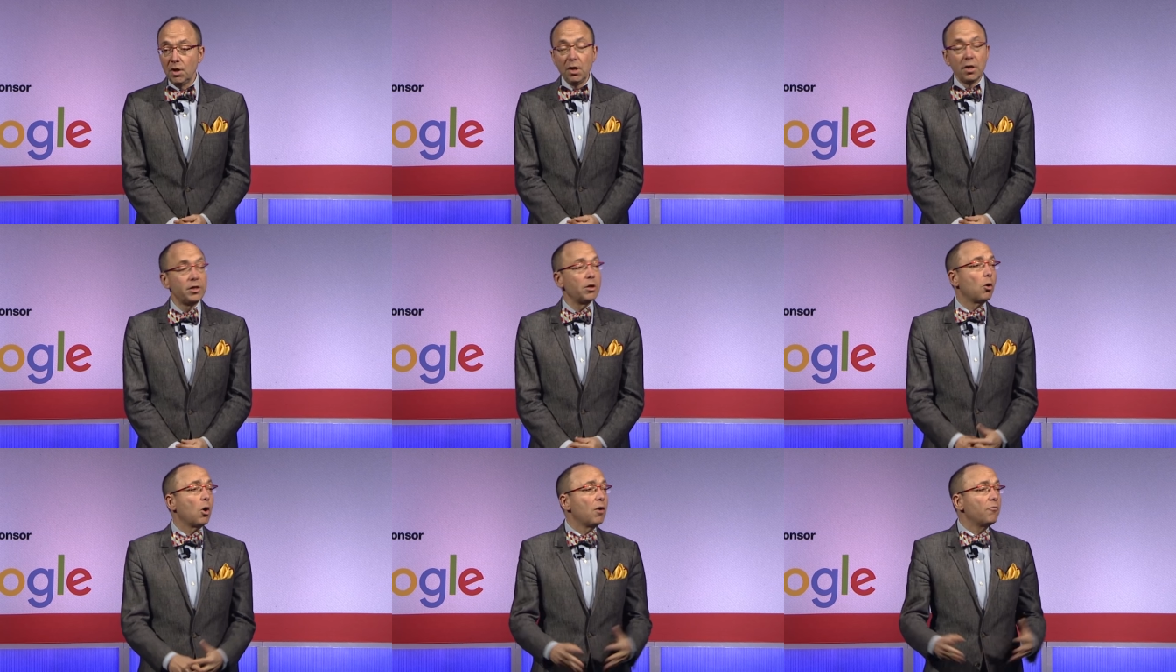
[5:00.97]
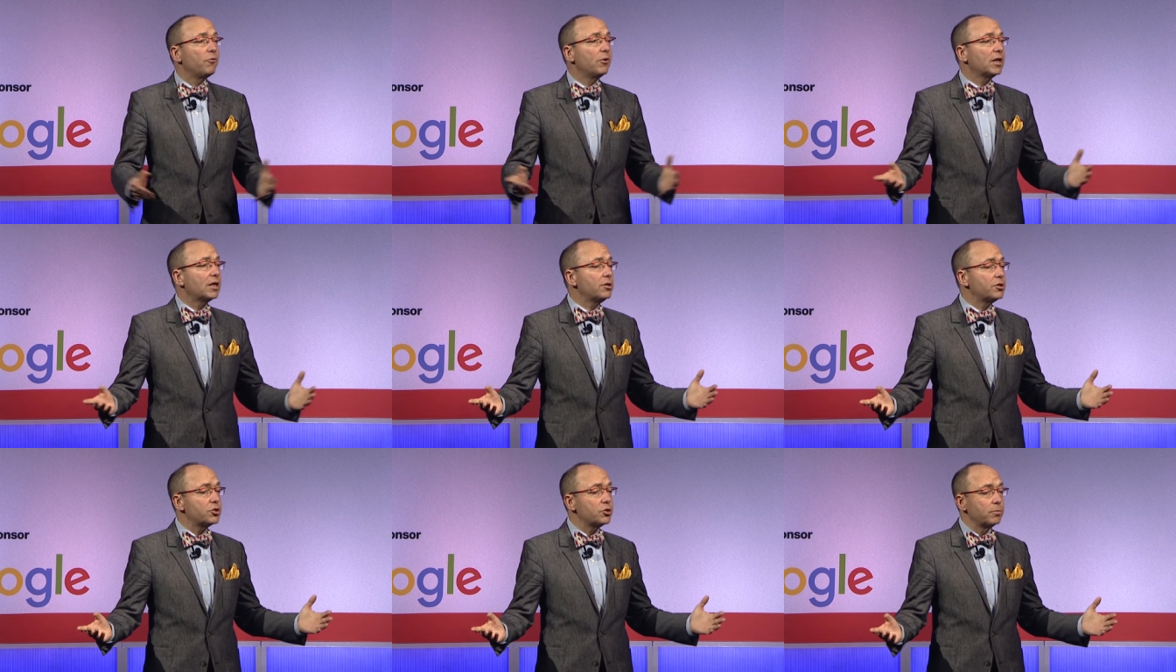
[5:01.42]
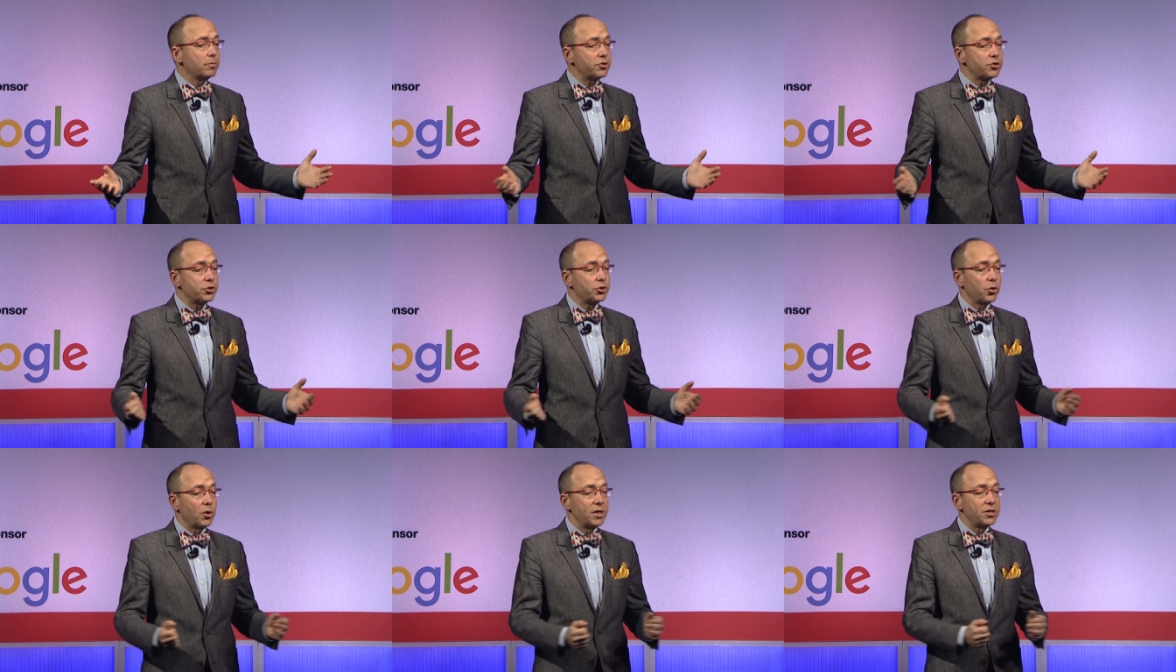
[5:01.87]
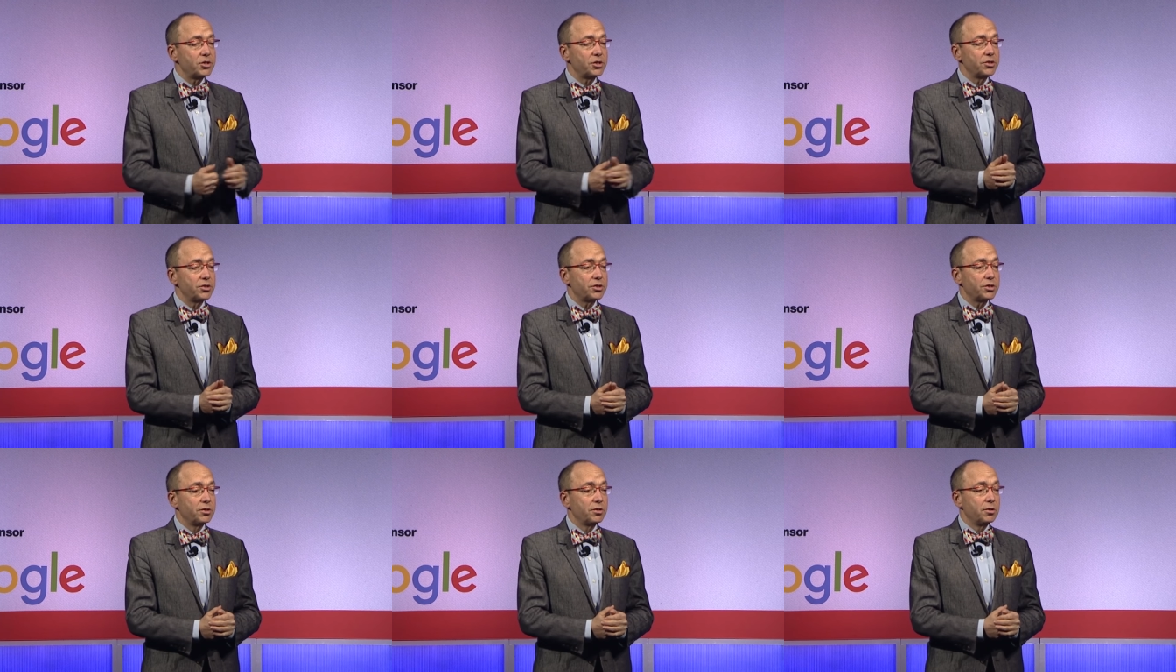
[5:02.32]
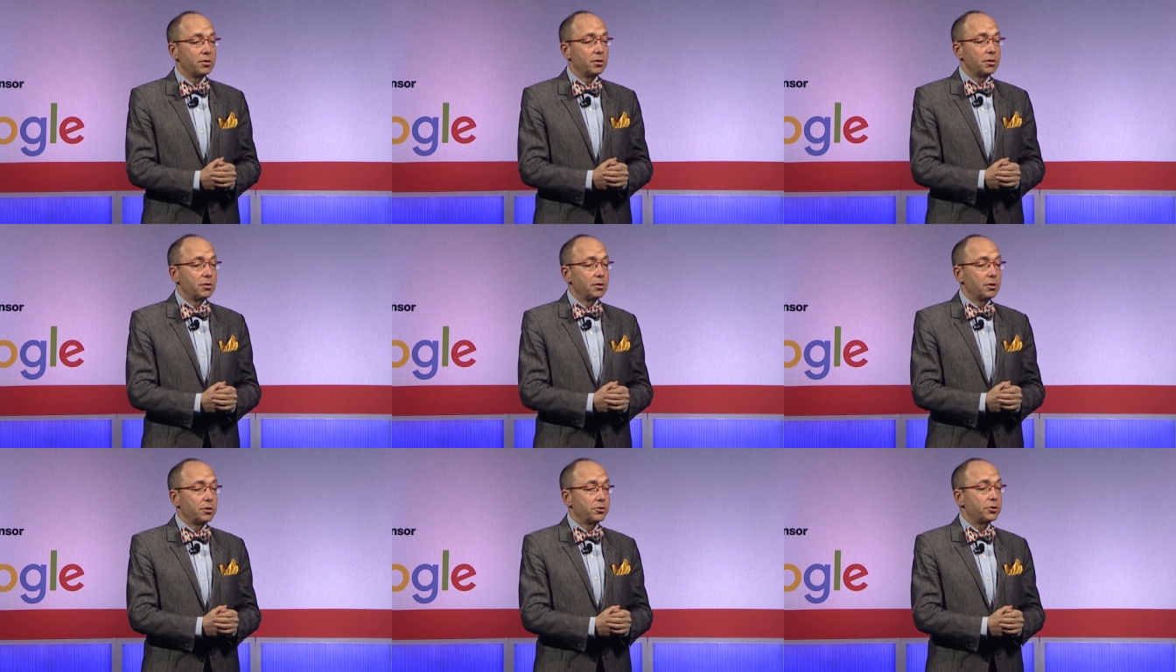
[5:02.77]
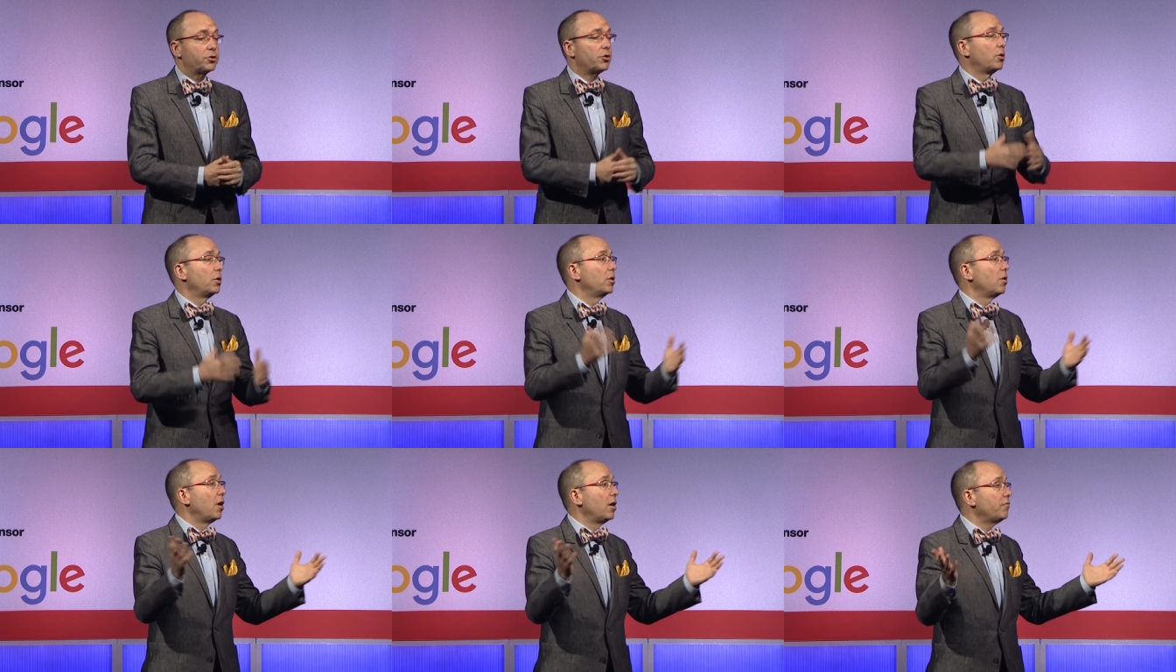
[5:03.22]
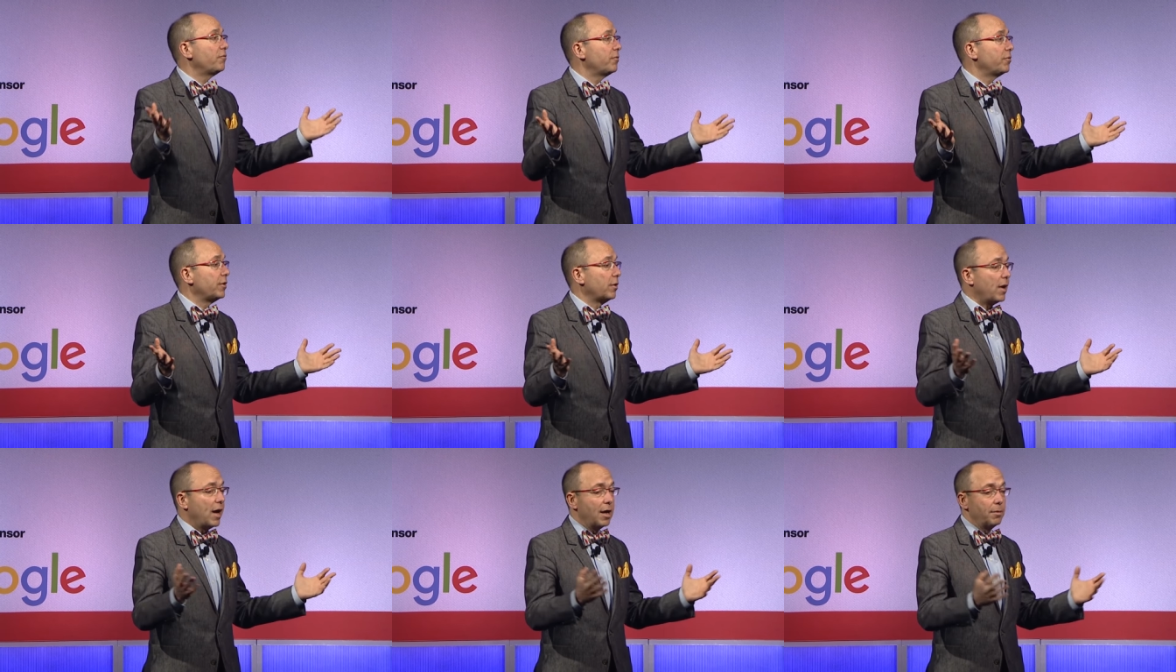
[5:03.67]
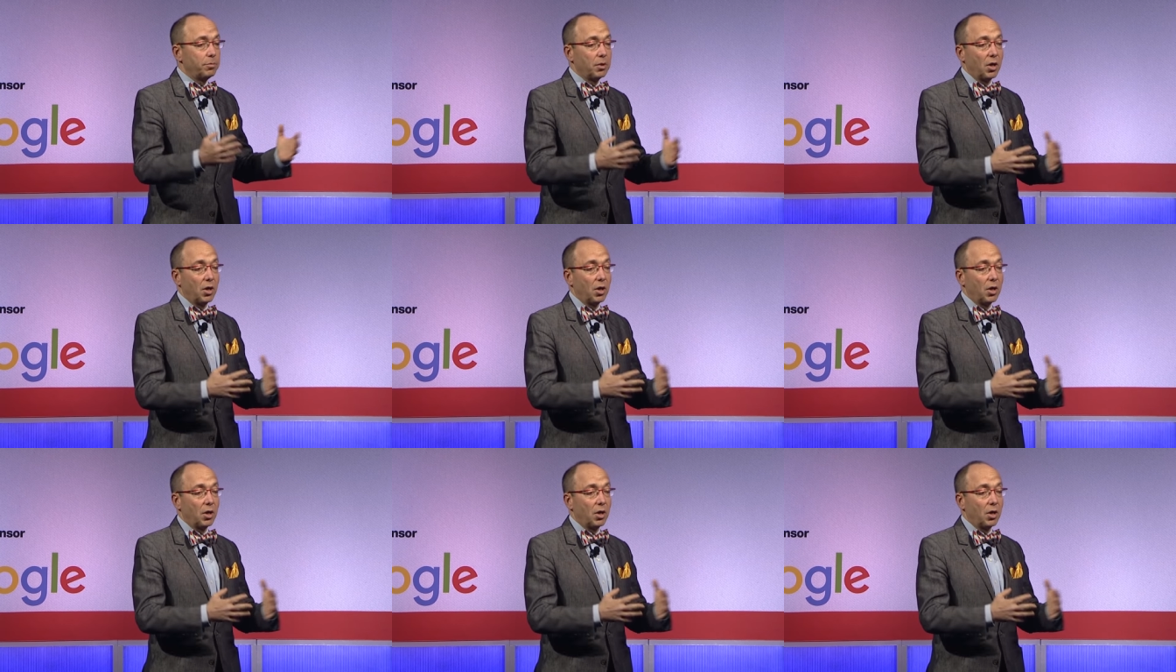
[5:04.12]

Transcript: They're offering consumers choices to turn off their ad